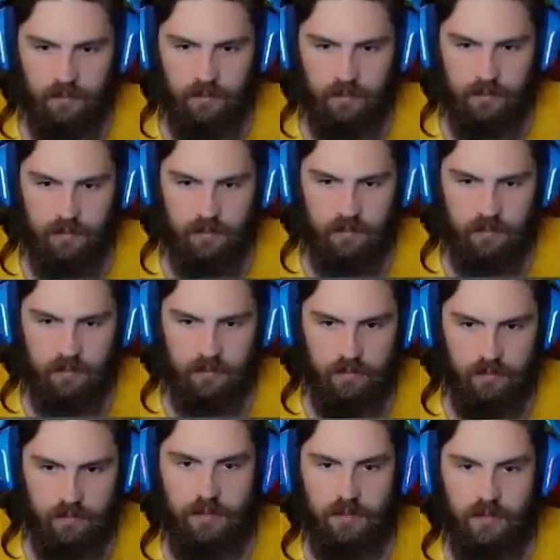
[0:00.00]

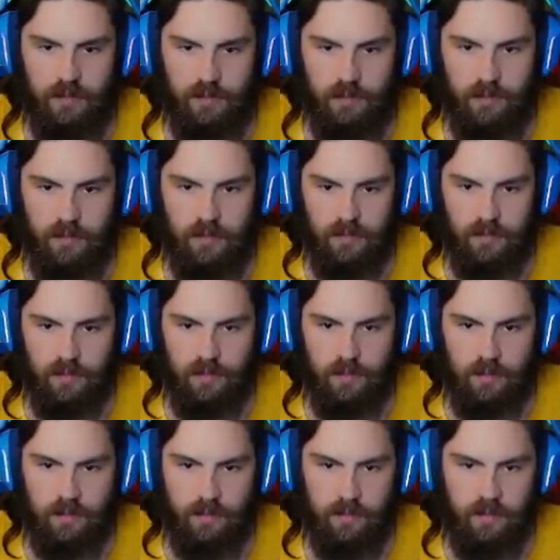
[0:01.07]

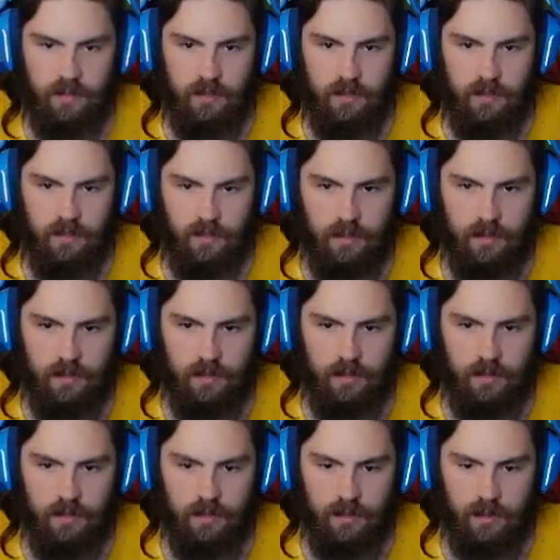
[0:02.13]

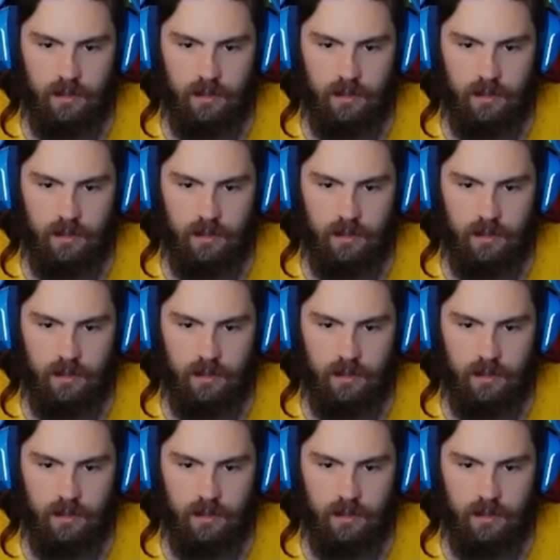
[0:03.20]
[no speech]